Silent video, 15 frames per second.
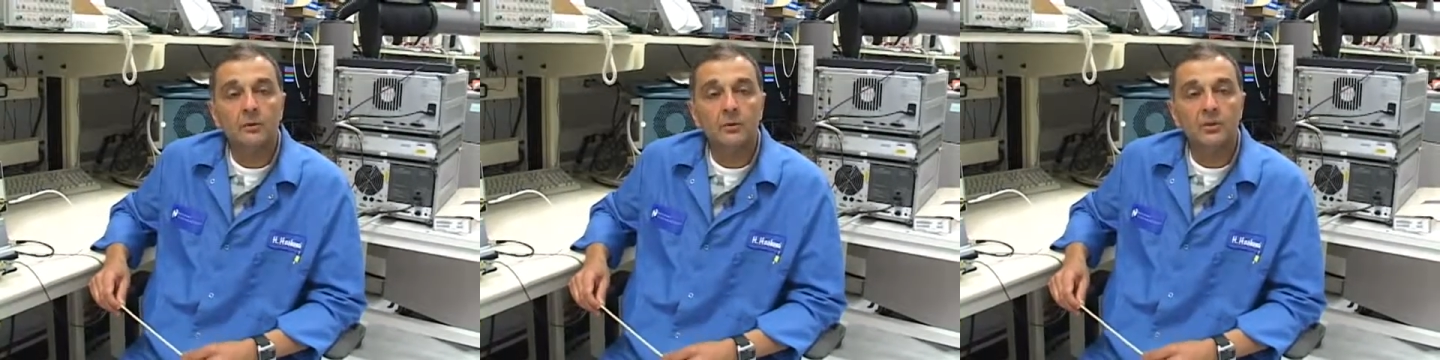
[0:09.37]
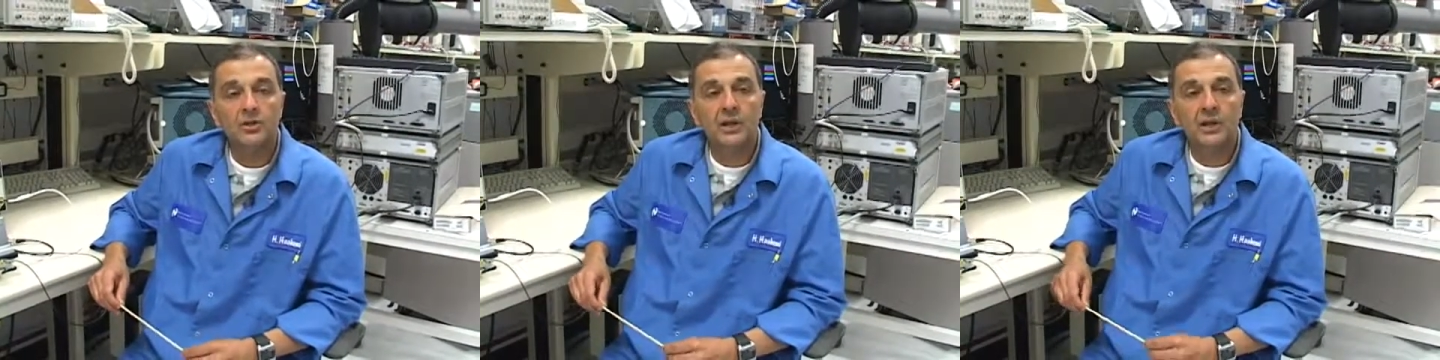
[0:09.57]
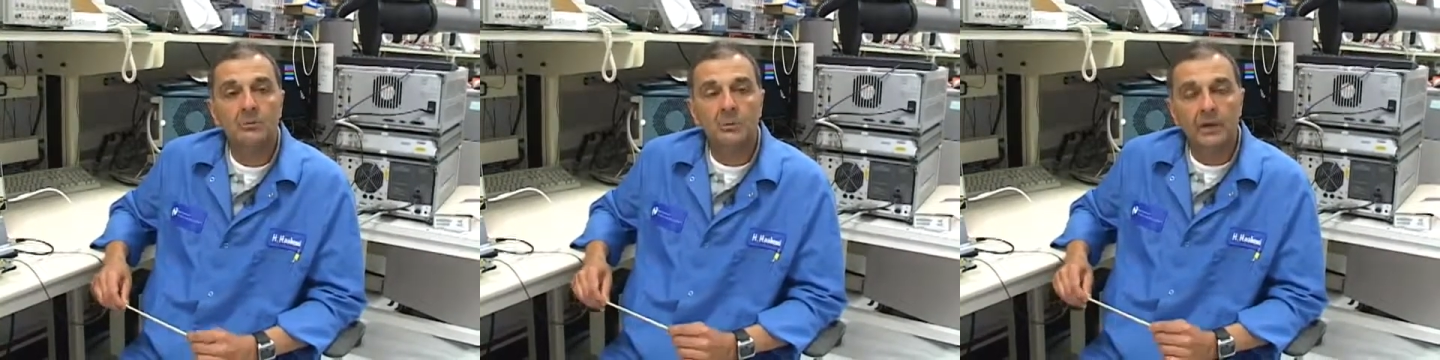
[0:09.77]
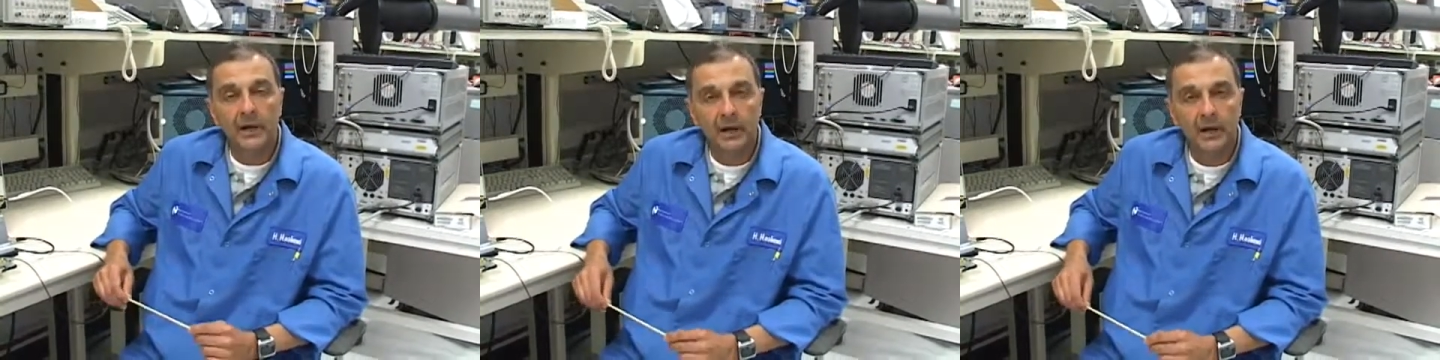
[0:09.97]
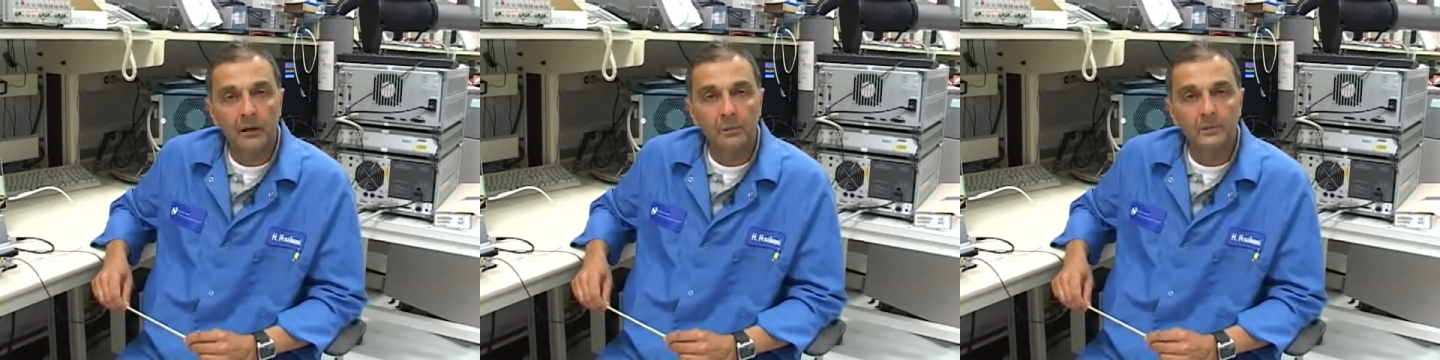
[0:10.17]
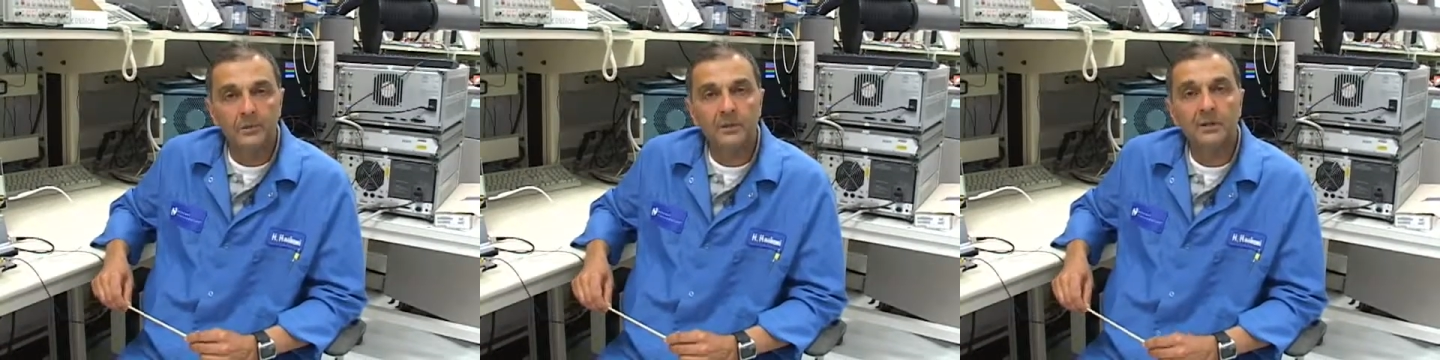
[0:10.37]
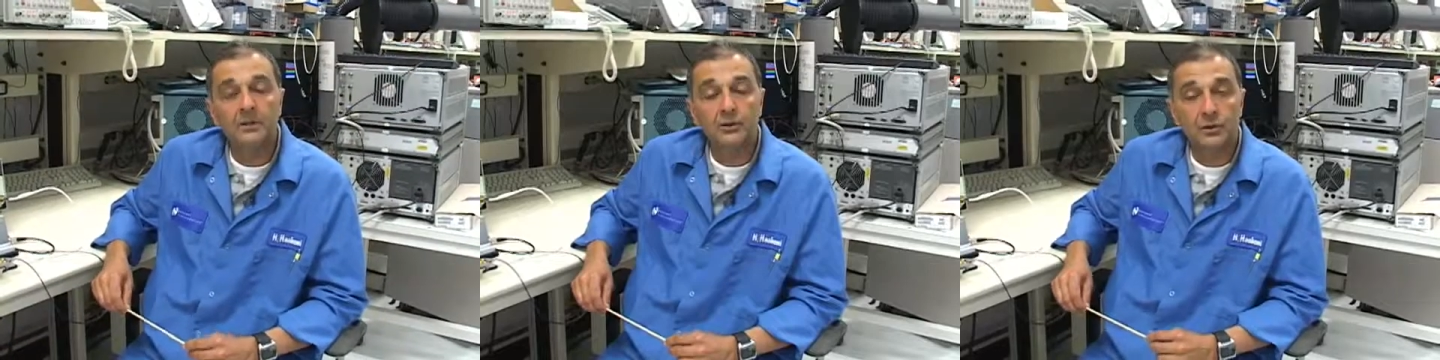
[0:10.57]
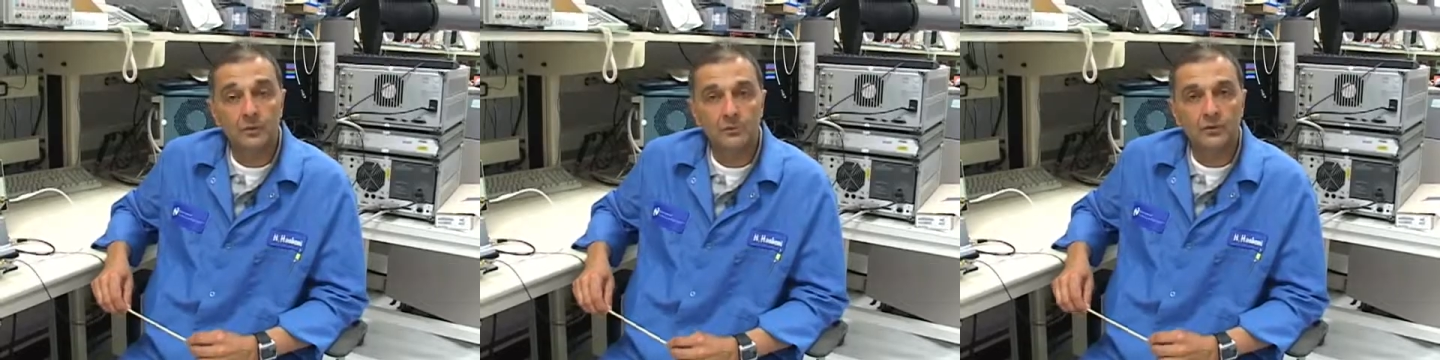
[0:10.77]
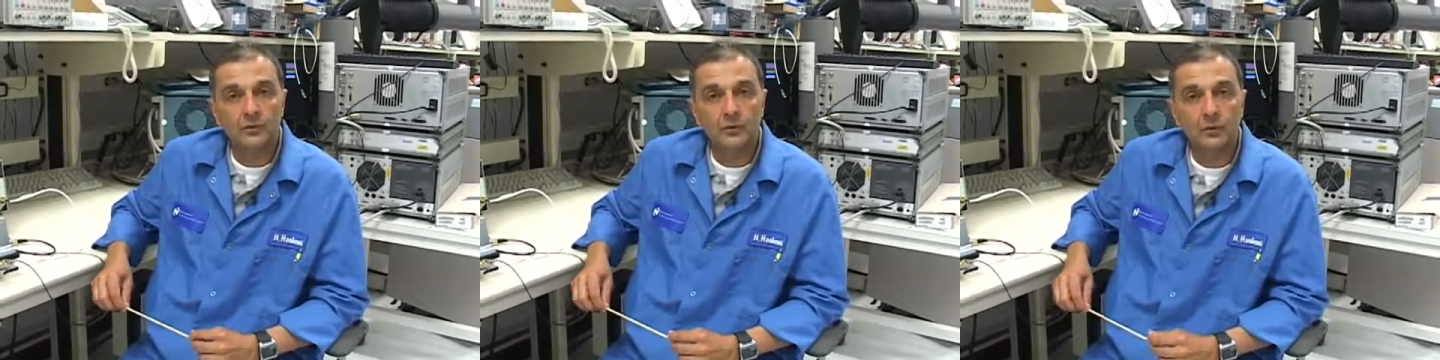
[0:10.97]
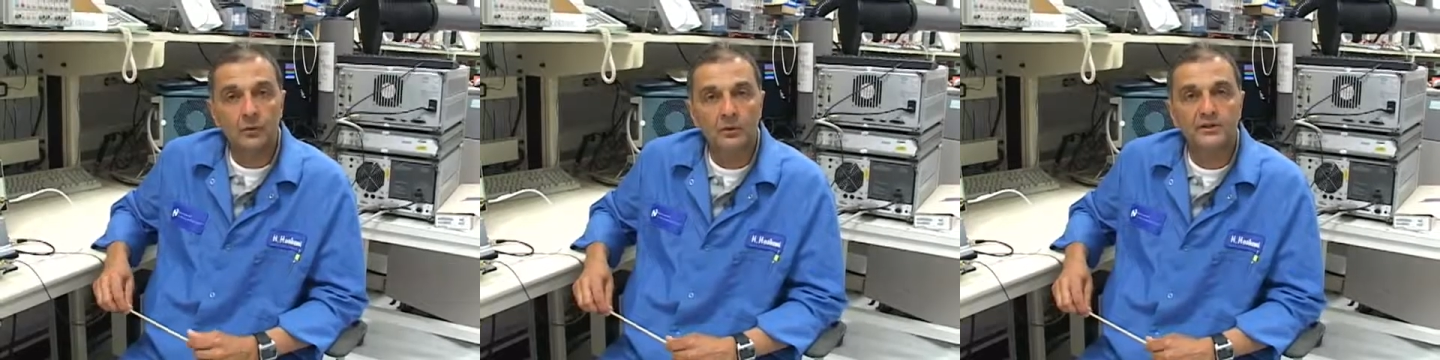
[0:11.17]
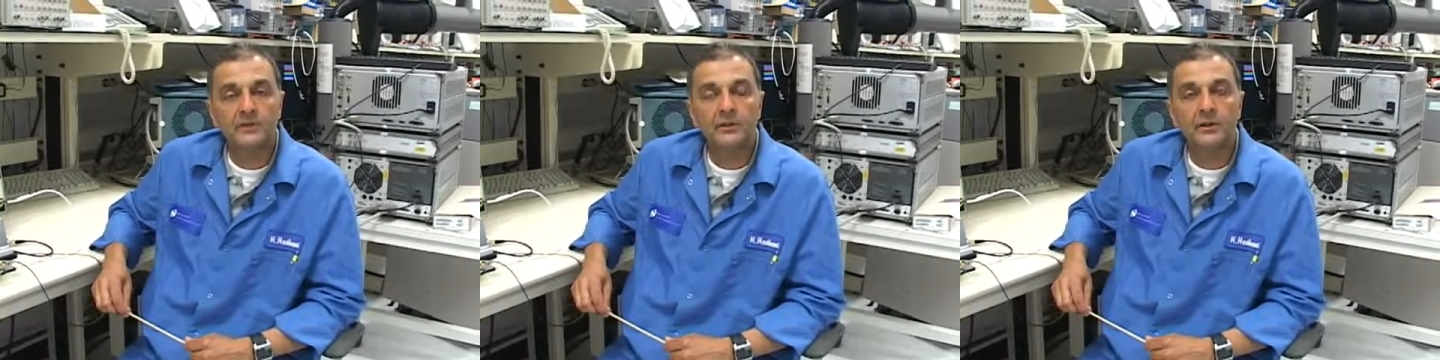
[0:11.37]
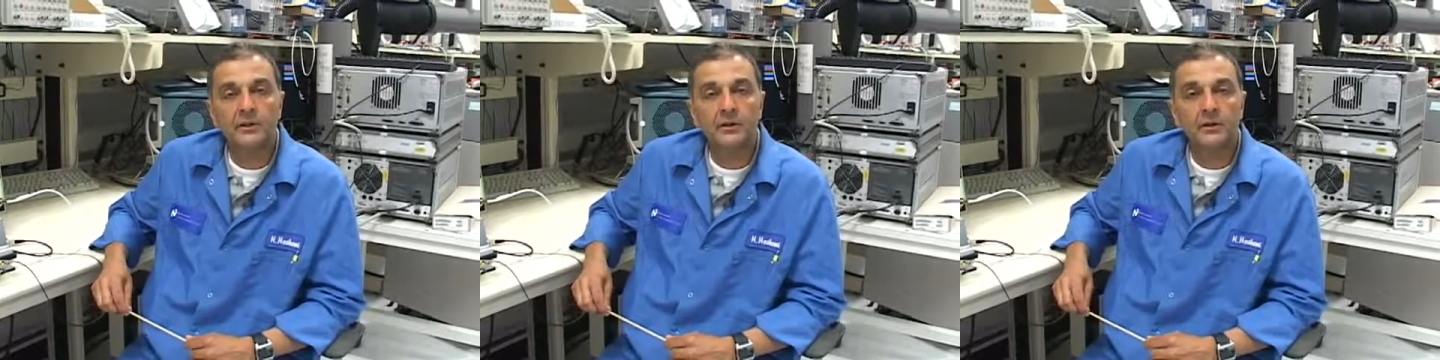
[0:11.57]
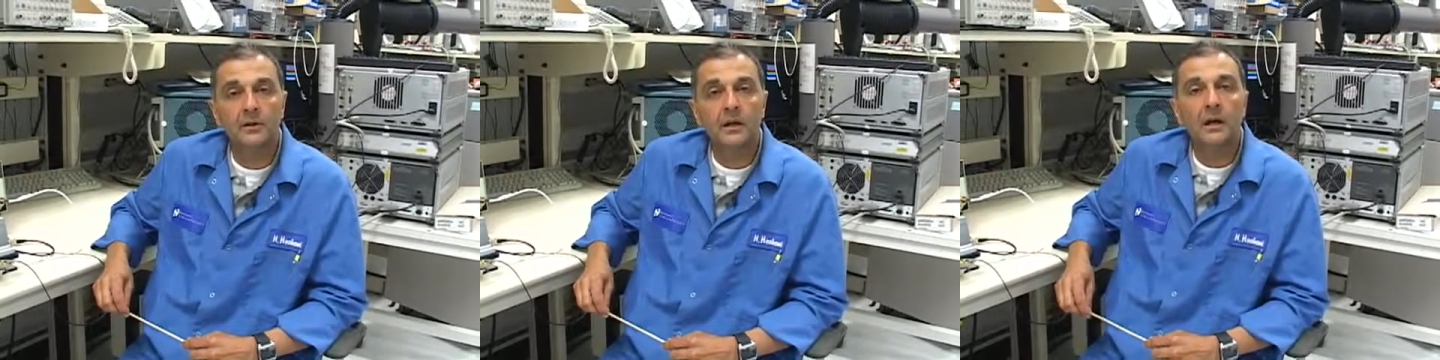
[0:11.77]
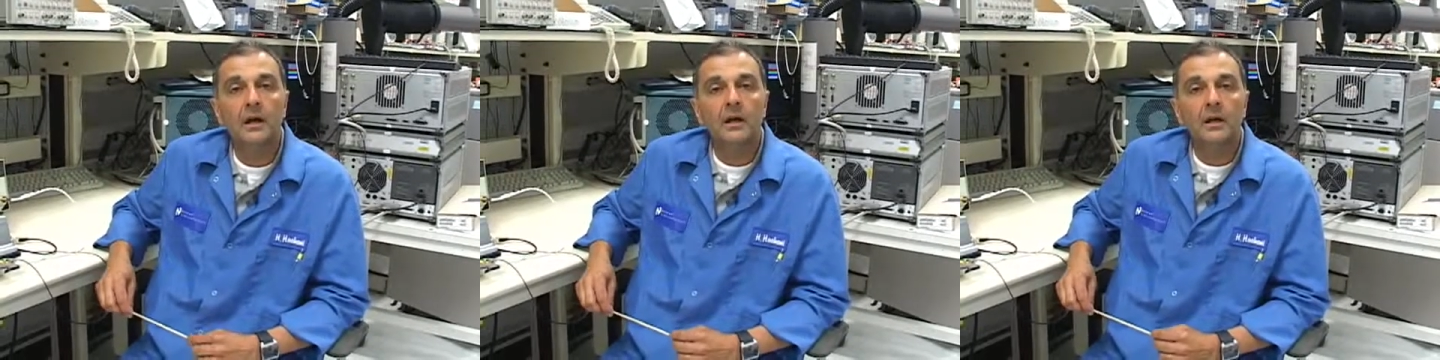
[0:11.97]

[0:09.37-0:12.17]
which can be helped in terms of noise figure